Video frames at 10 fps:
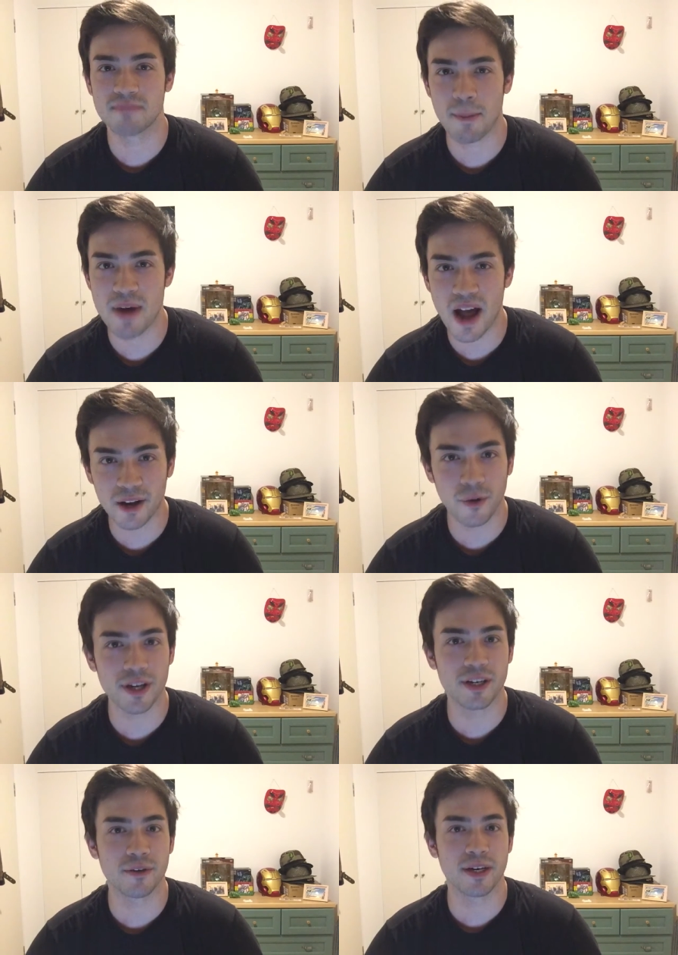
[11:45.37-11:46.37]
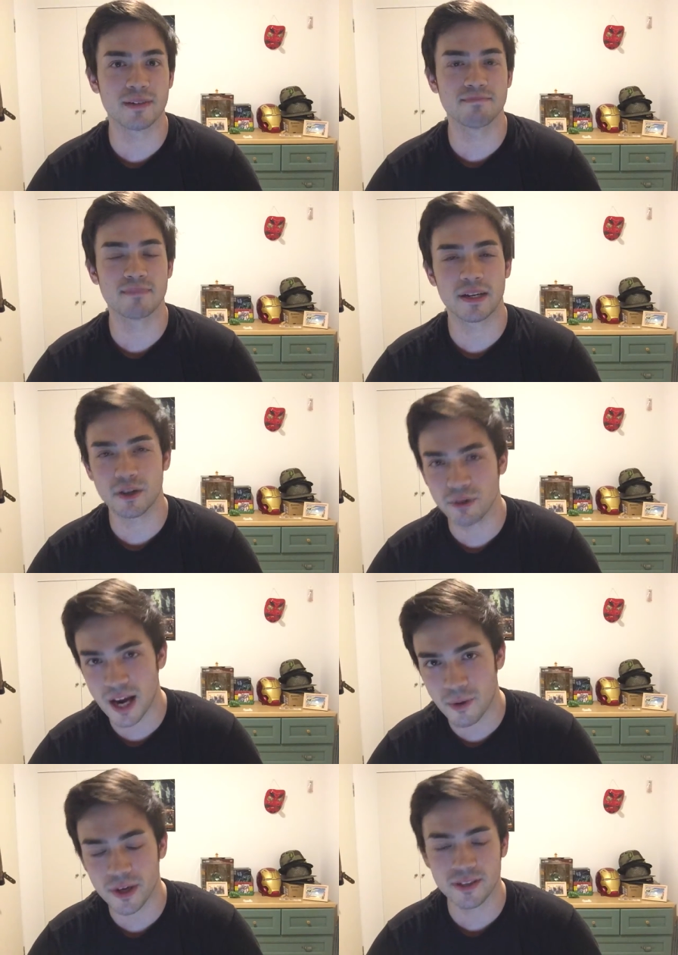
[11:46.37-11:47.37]
I'm not going to do it. I don't
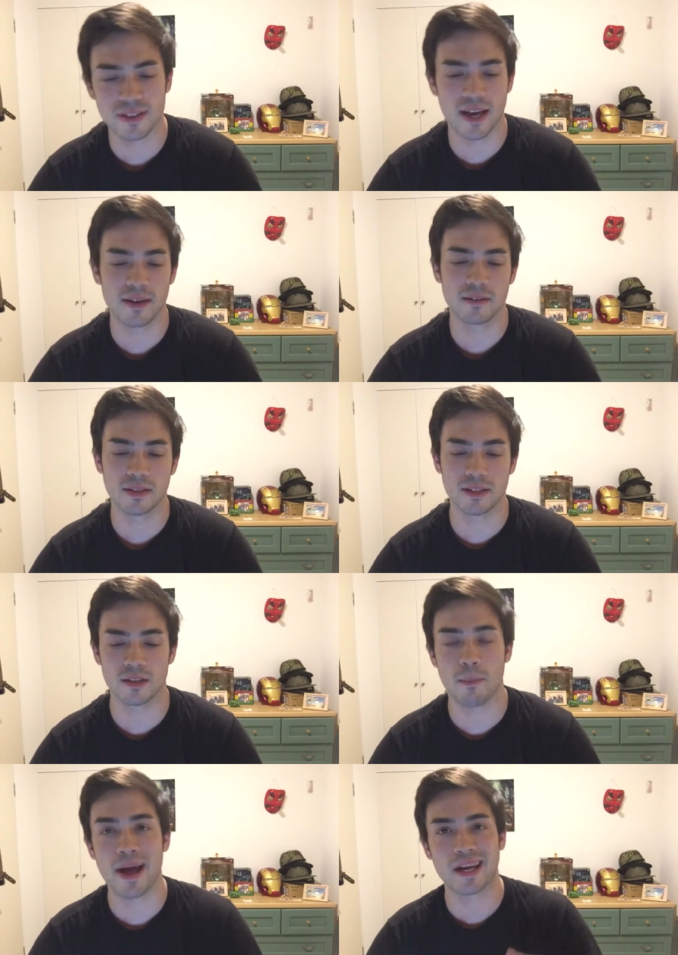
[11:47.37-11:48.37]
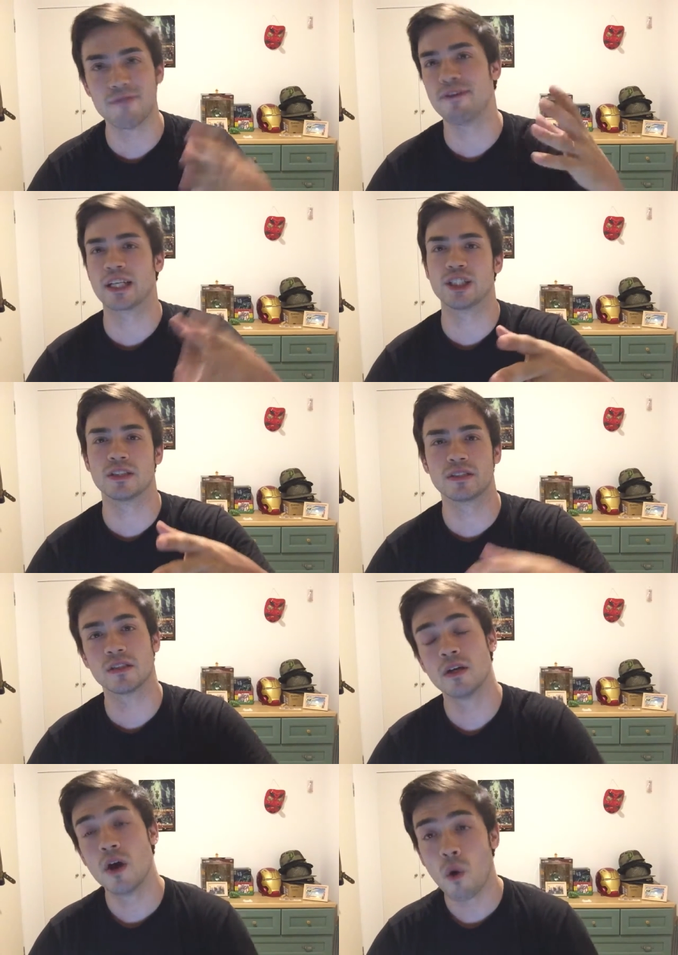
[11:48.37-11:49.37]
care what you say. These are my convictions.
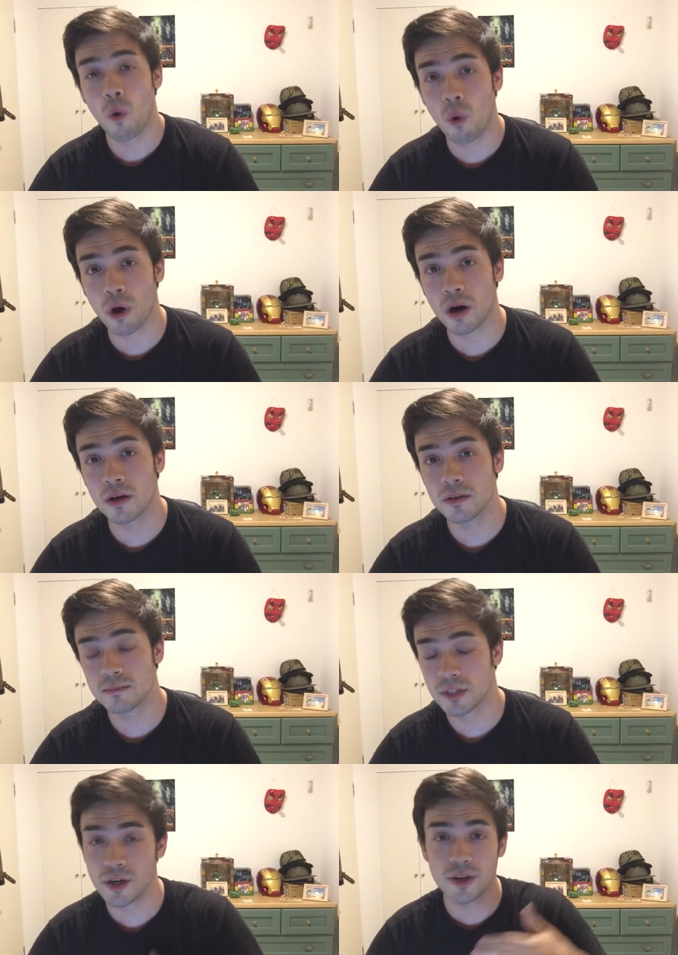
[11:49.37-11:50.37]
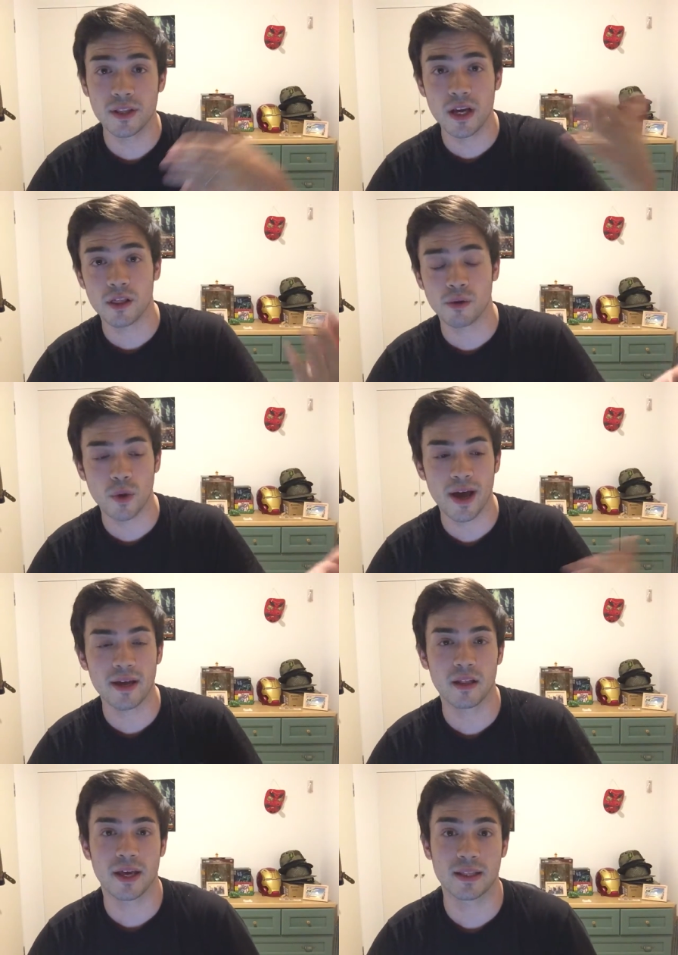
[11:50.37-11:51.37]
Or, you know, in the other
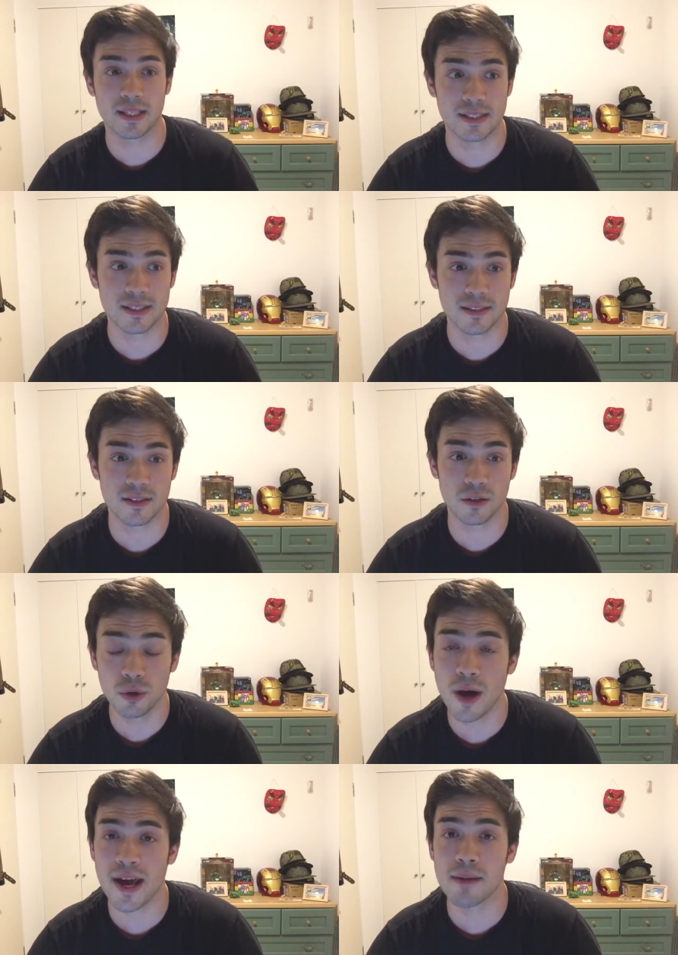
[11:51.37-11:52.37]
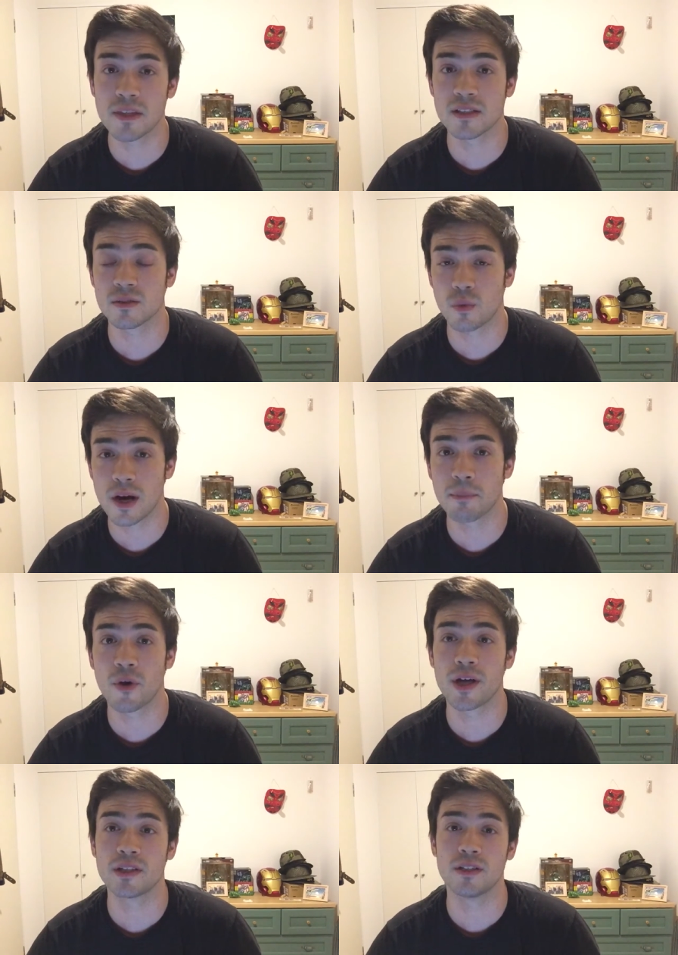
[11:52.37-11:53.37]
way, like this is who I am, this is what I'm
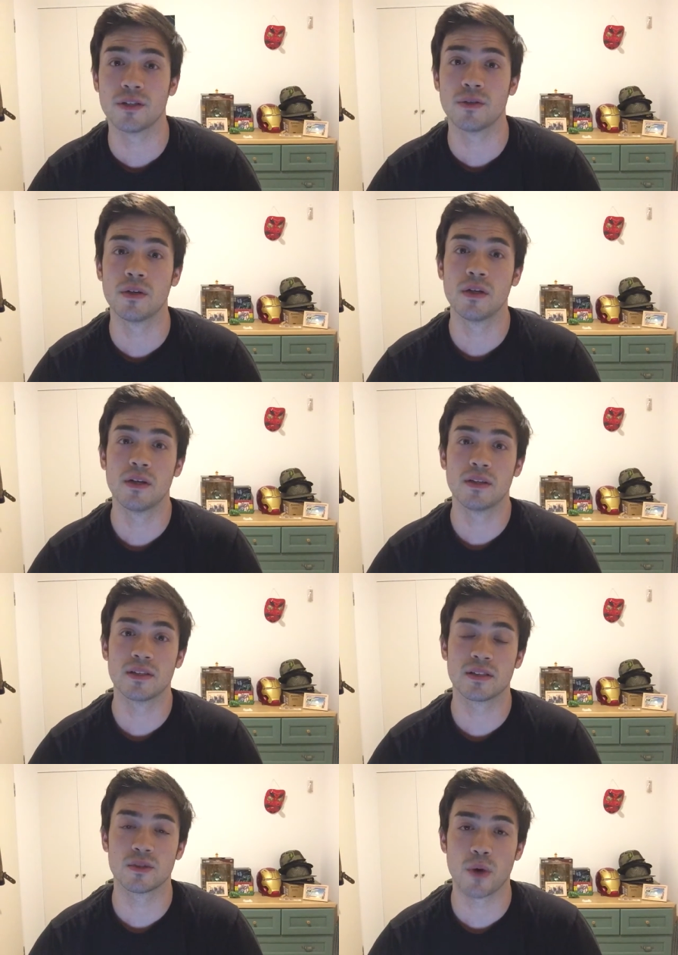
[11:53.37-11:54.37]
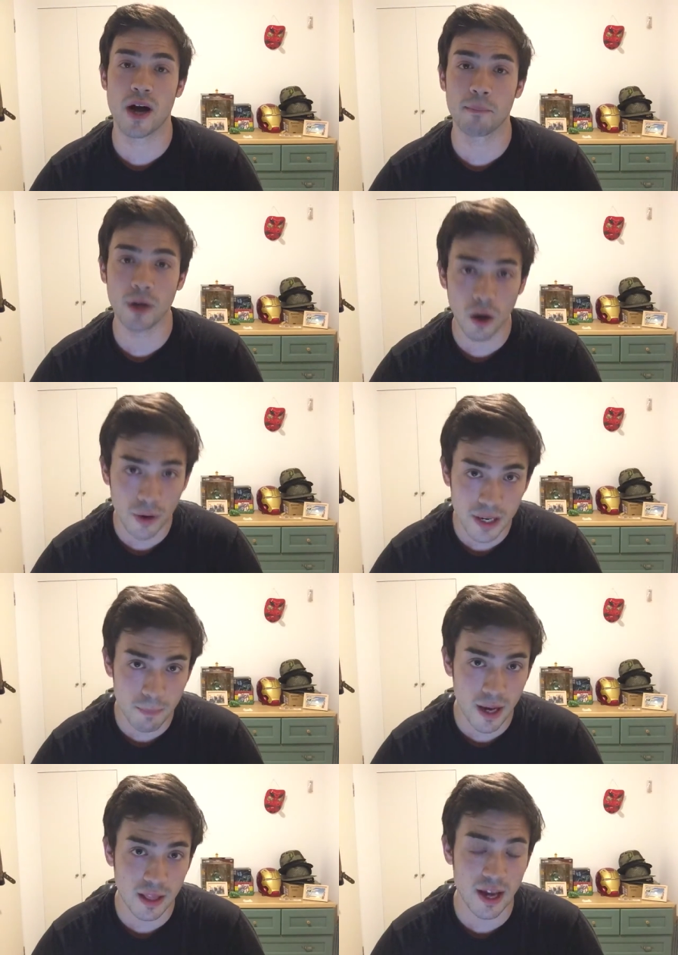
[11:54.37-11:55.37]
going to do, this is where I'm going in
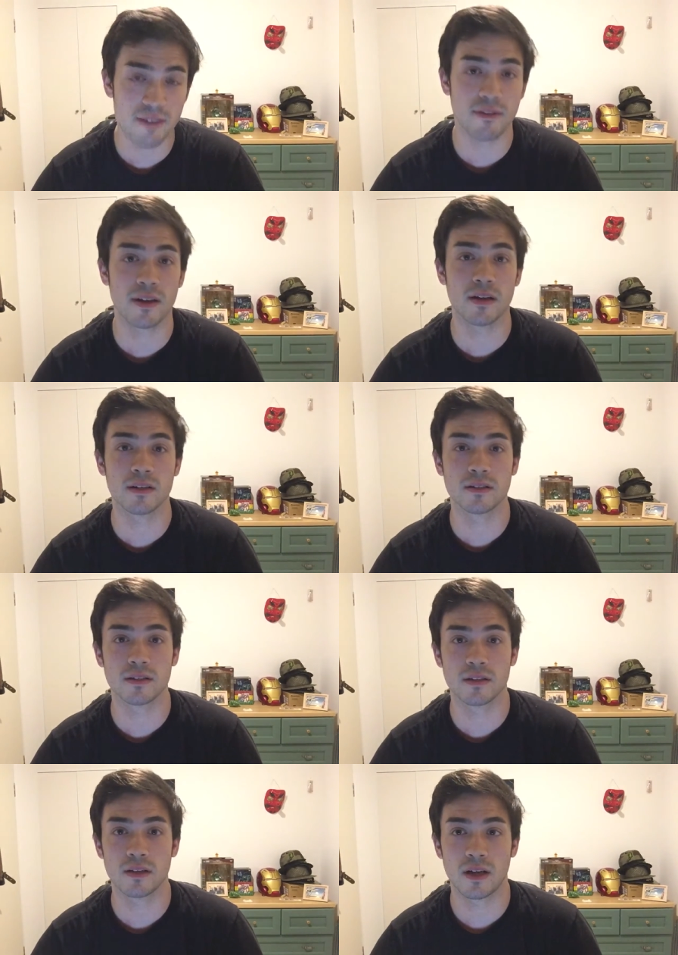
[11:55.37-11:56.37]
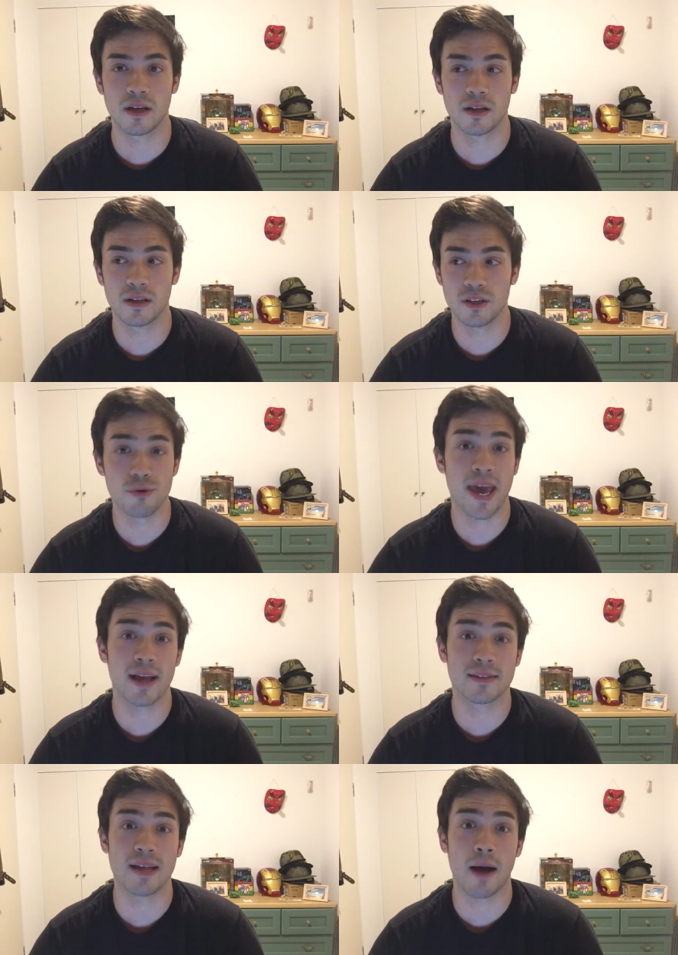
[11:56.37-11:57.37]
my life, and you
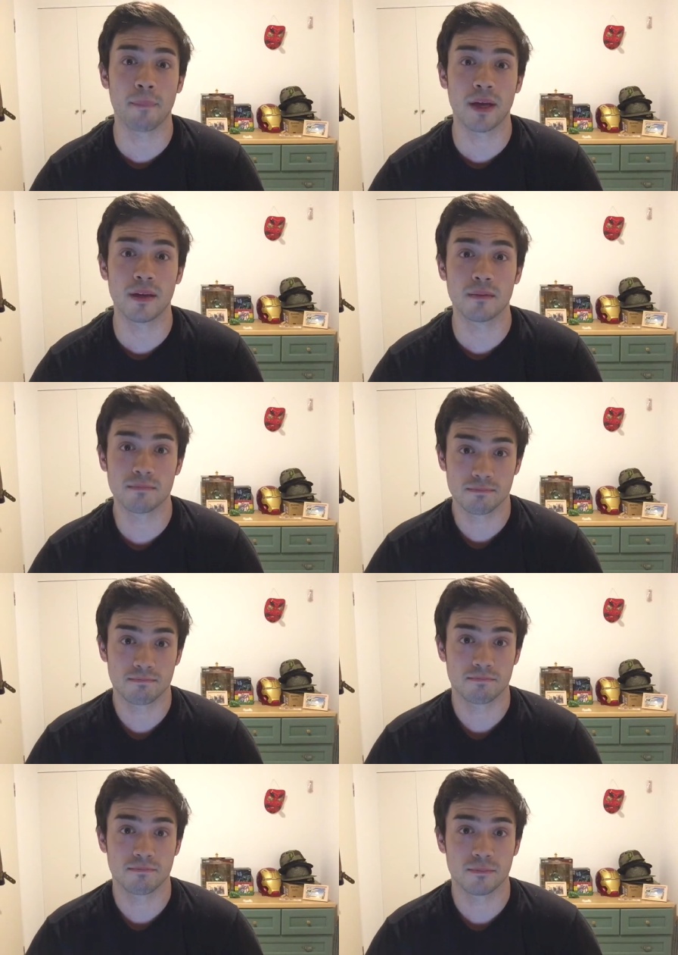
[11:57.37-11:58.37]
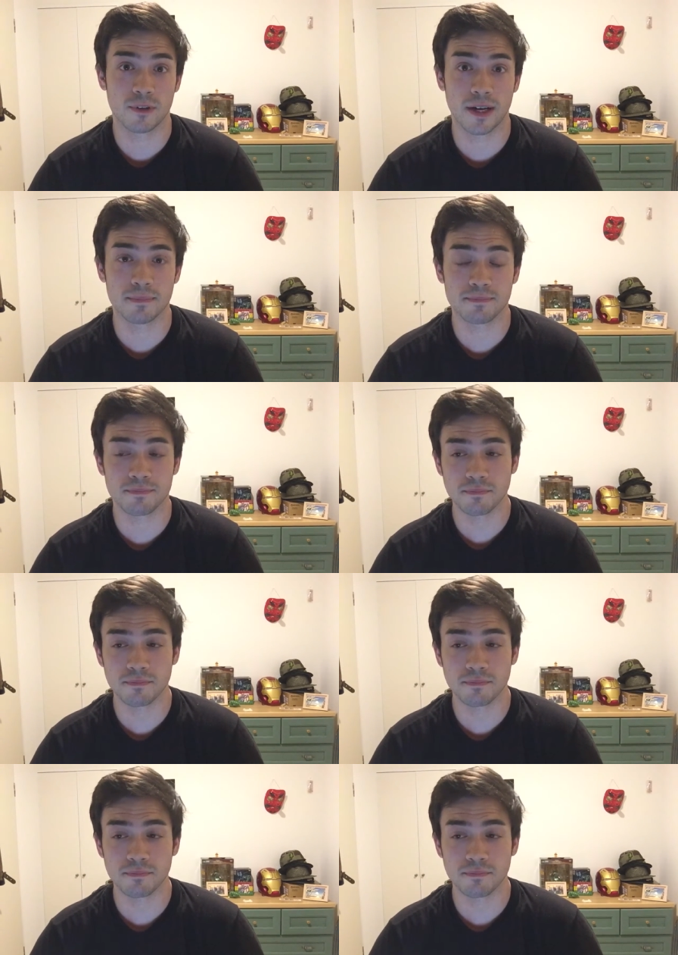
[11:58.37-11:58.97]
can't stop me, right?